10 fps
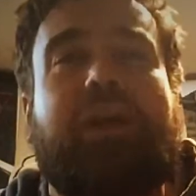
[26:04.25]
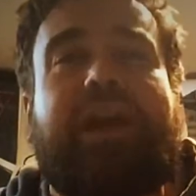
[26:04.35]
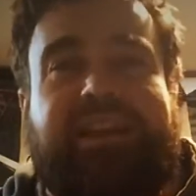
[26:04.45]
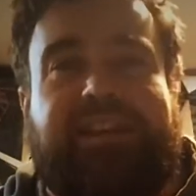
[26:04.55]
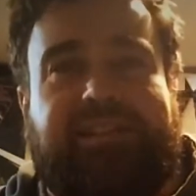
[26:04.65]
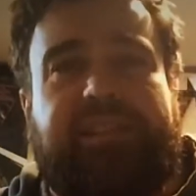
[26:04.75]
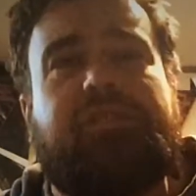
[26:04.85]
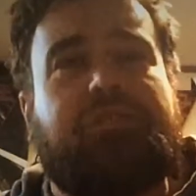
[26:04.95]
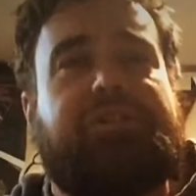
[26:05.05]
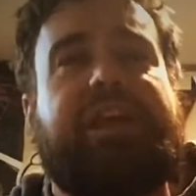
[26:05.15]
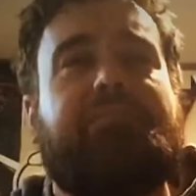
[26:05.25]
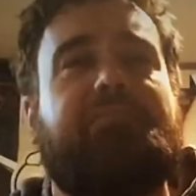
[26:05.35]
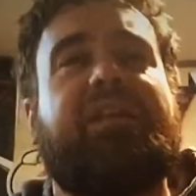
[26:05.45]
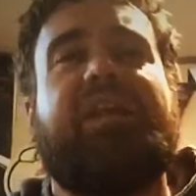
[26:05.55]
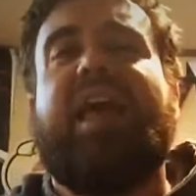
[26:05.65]
ranking scissor
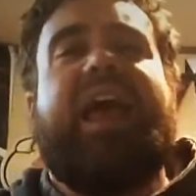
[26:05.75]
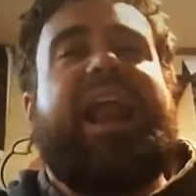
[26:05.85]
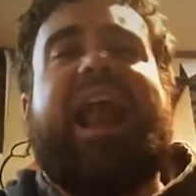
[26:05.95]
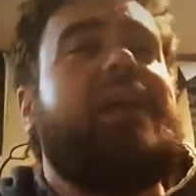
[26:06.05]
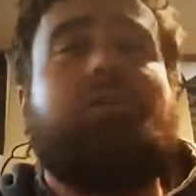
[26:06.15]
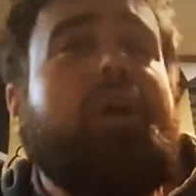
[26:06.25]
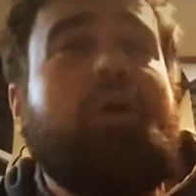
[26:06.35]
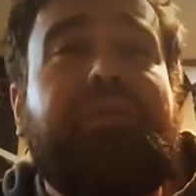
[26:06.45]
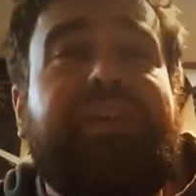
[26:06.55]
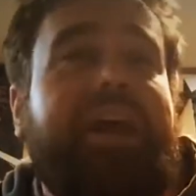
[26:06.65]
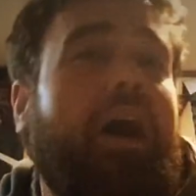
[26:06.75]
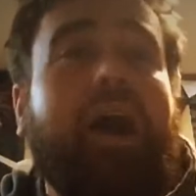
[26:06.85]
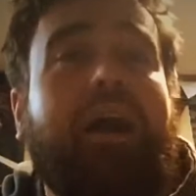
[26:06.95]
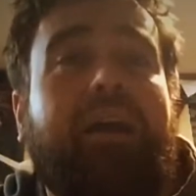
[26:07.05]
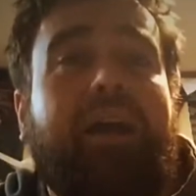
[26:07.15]
statement, and I don't know who they
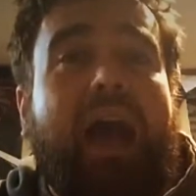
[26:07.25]
are.